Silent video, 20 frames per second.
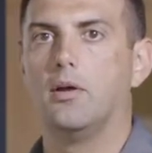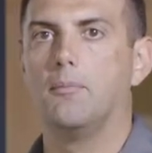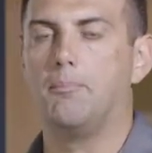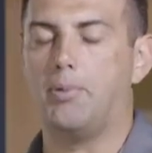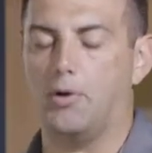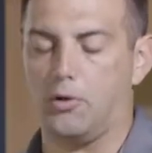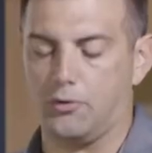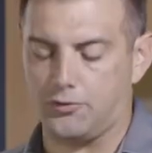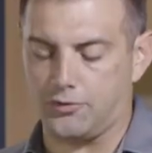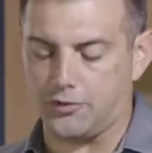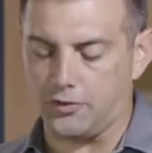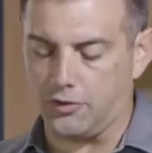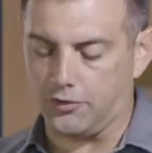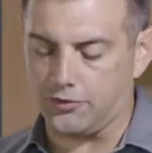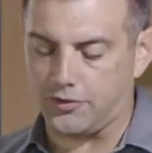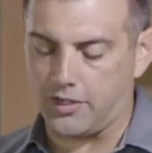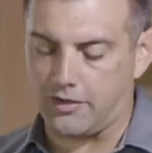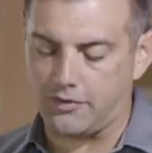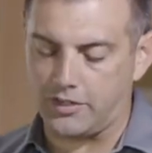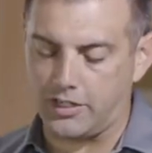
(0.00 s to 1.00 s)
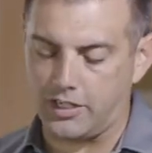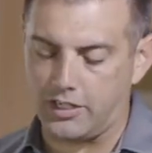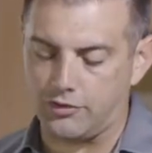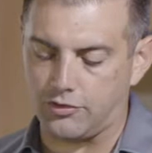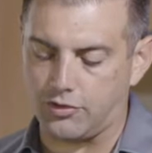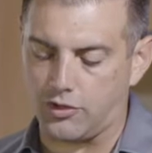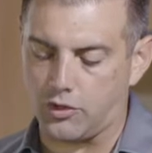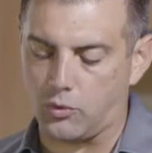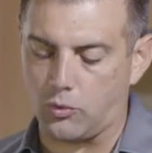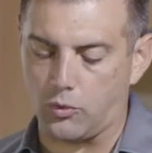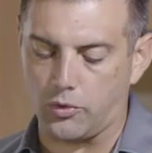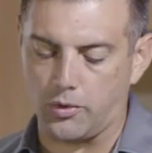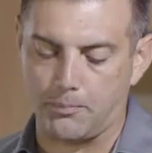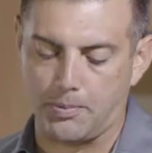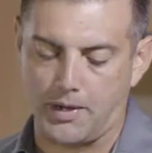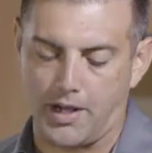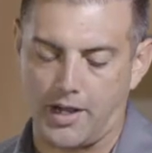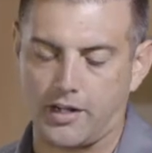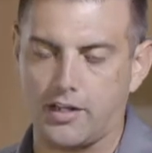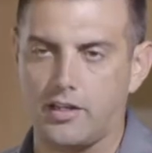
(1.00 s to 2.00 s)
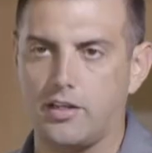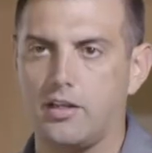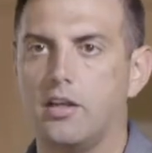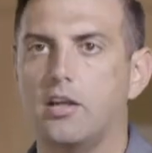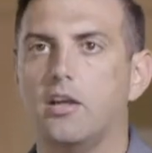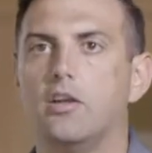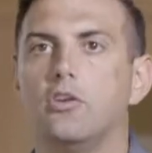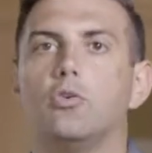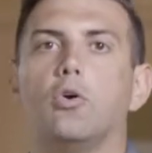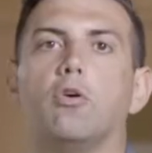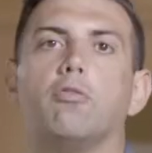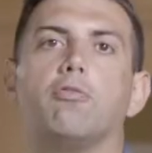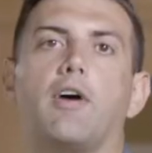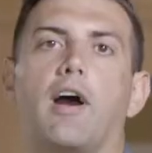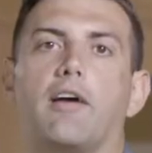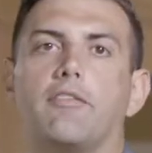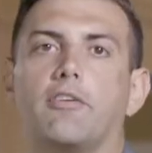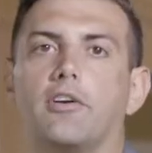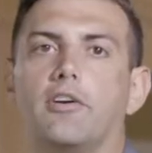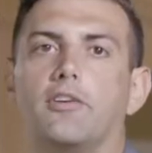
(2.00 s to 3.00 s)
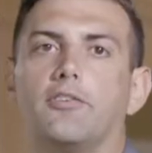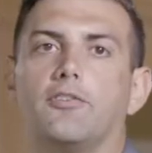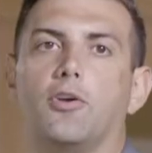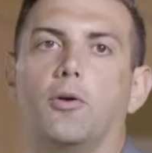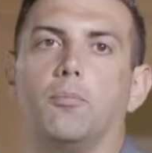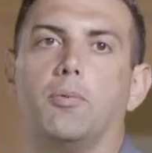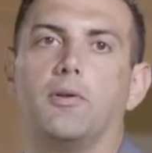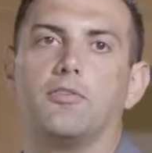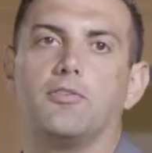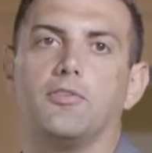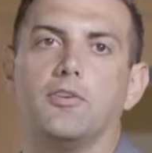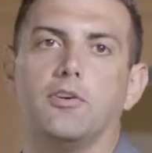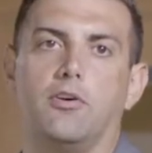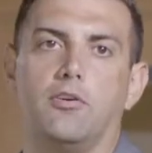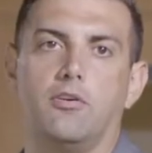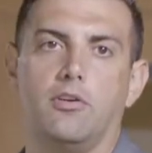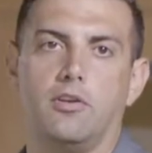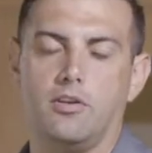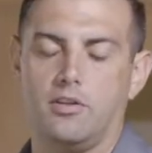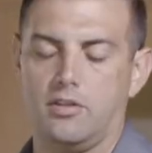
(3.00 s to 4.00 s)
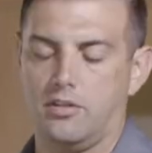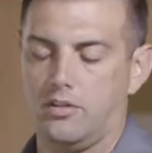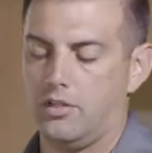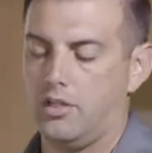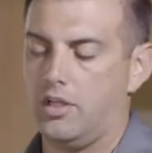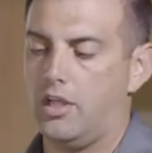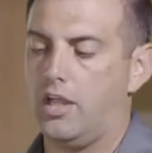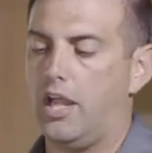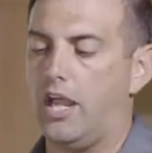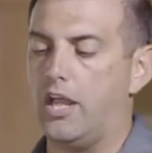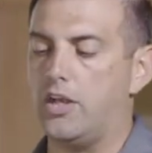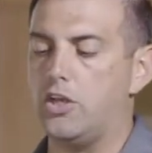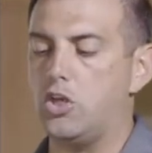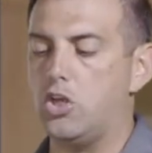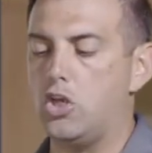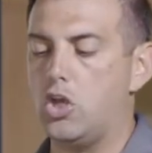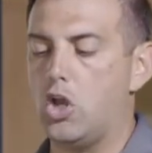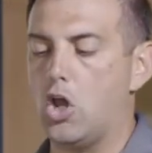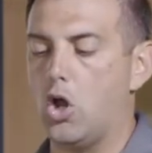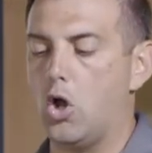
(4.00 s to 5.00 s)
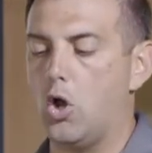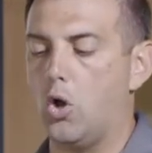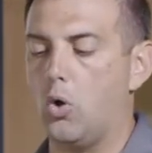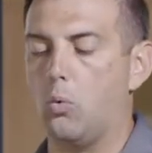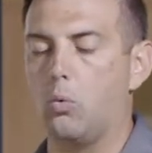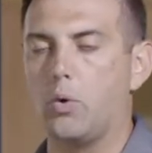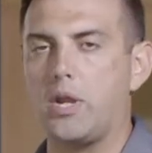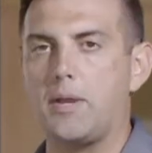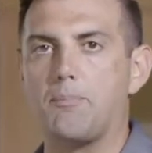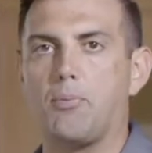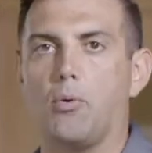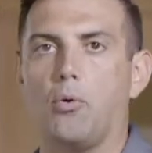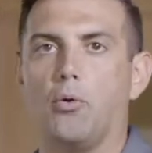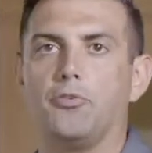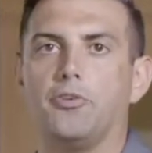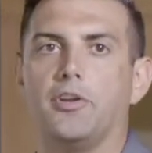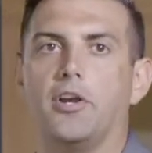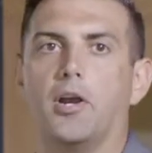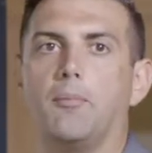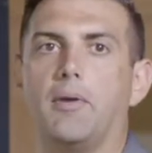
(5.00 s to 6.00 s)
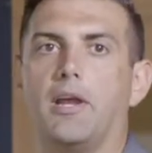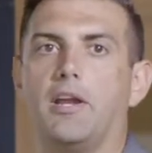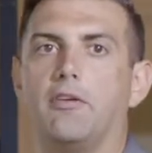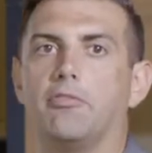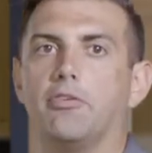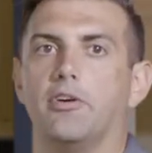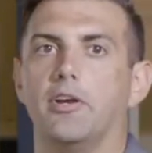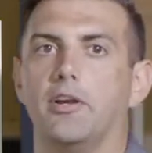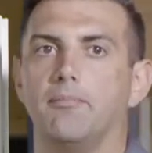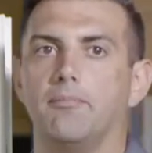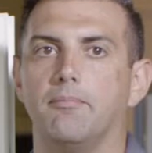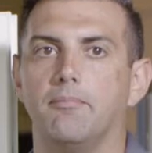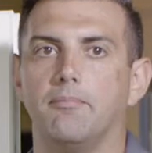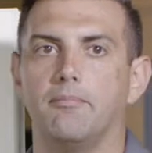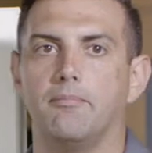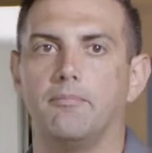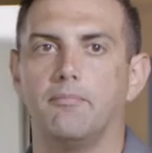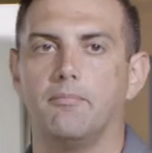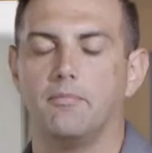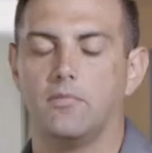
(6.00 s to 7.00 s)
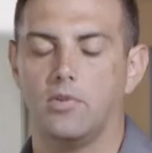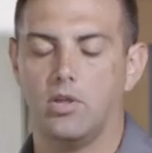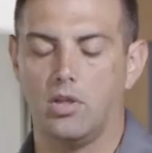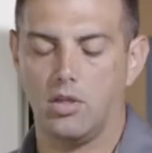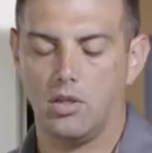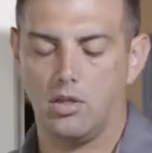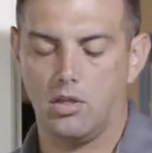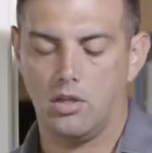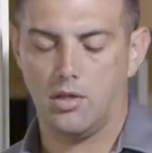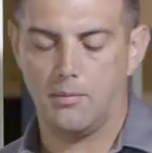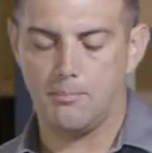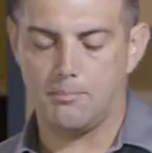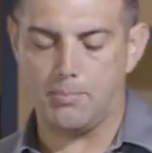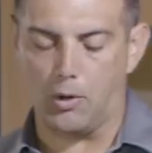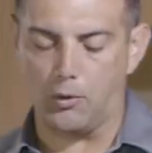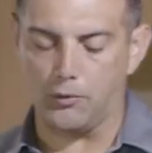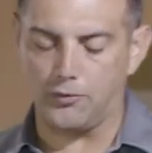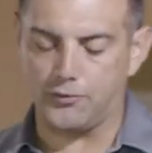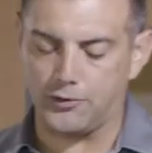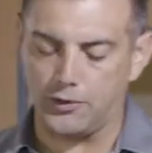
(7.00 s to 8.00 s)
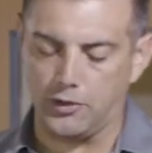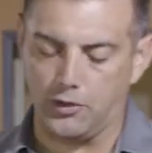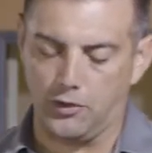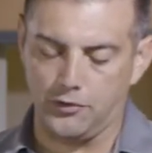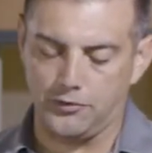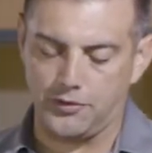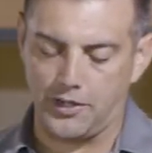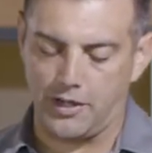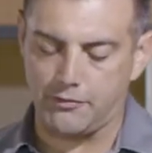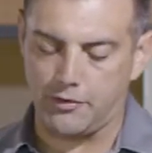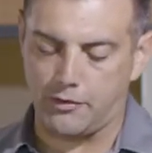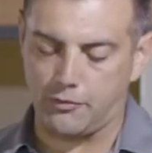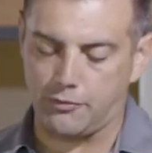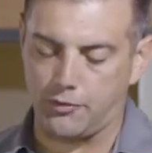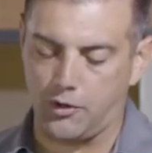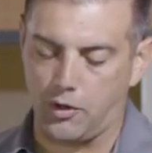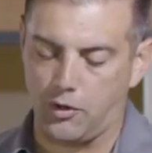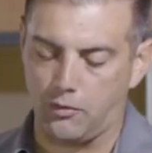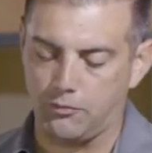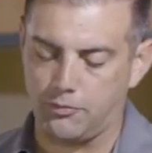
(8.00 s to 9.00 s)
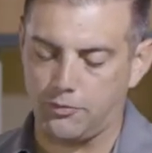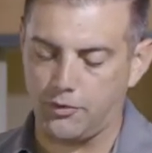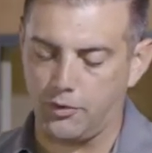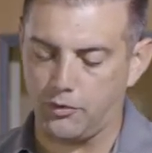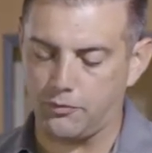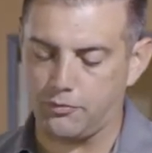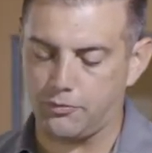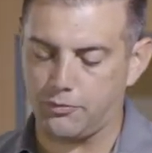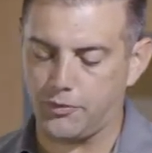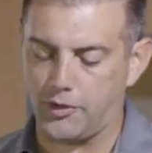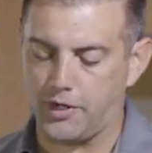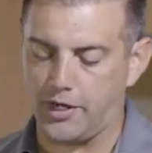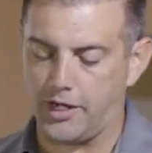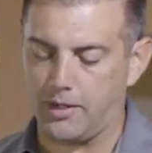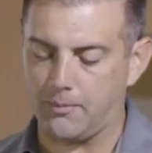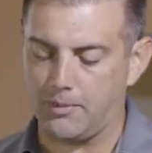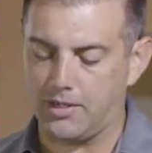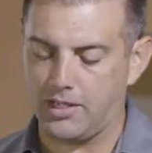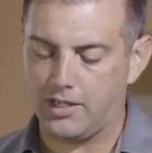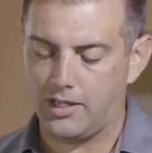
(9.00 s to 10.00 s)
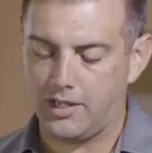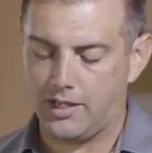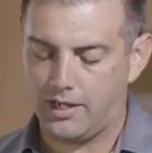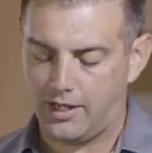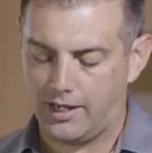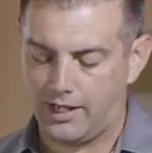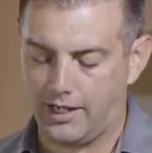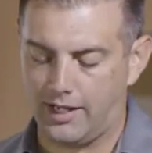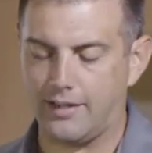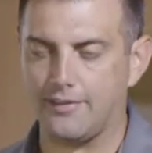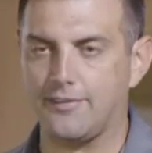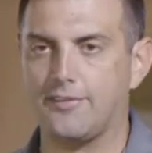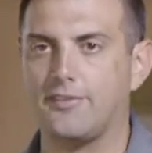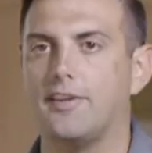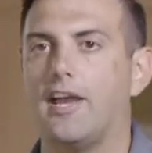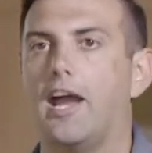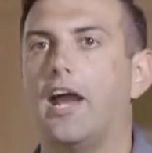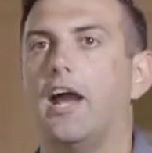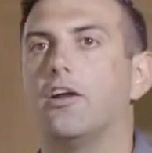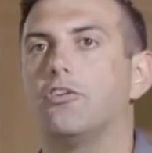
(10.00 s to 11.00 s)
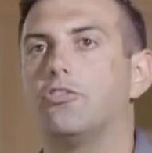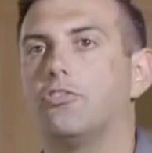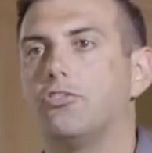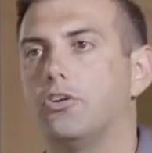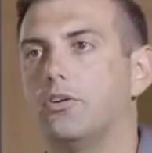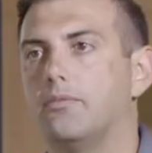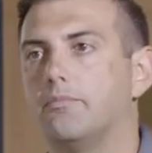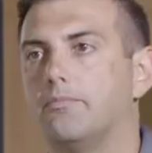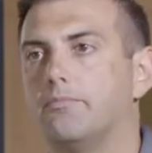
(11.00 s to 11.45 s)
Both sills have an 1.25 inch pocket to a 5-degree sloping sill, and no weep holes in our main frame. Both sills have a foam-filled frame and sash.